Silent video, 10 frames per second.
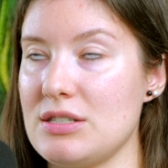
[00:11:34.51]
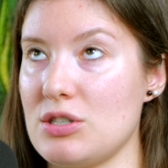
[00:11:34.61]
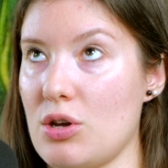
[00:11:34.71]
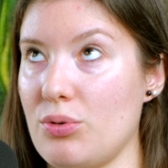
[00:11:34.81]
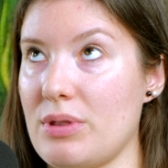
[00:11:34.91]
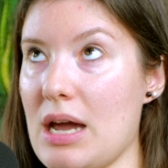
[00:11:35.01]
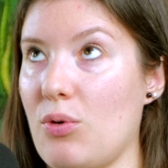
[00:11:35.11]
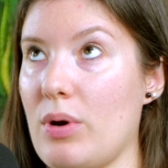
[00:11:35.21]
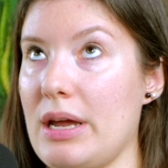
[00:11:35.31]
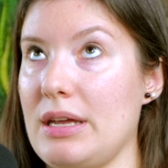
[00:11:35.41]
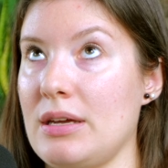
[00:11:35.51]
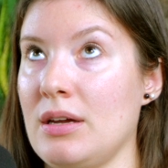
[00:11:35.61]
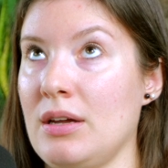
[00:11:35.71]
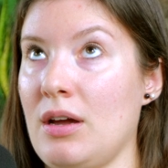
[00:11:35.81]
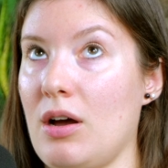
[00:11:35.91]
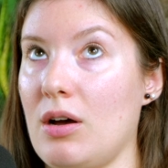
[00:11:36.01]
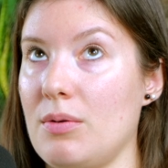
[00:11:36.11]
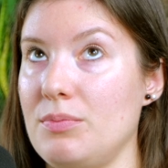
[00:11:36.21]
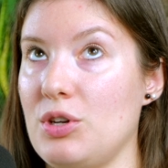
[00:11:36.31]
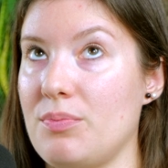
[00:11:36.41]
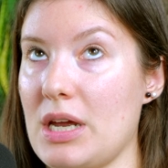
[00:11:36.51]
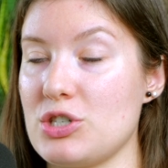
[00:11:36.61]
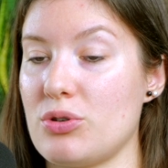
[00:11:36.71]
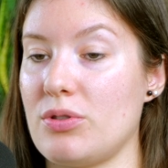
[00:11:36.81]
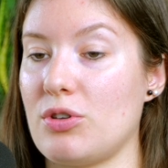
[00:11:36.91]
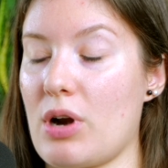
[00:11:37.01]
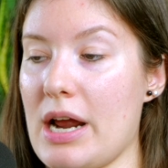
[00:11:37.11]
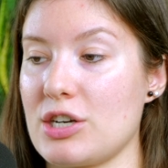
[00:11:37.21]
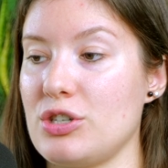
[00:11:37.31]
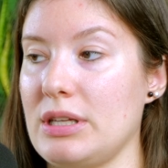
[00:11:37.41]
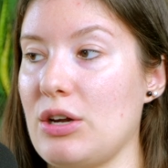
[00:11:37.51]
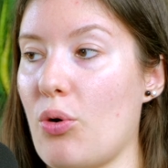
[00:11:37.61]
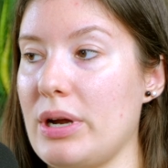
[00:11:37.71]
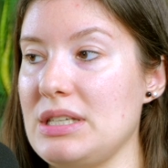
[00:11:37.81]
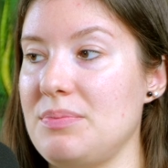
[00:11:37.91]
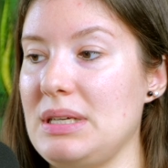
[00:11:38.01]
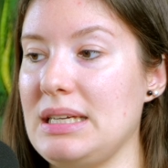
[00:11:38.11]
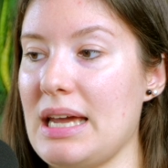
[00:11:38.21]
So that way you can make sure that they're actually going to be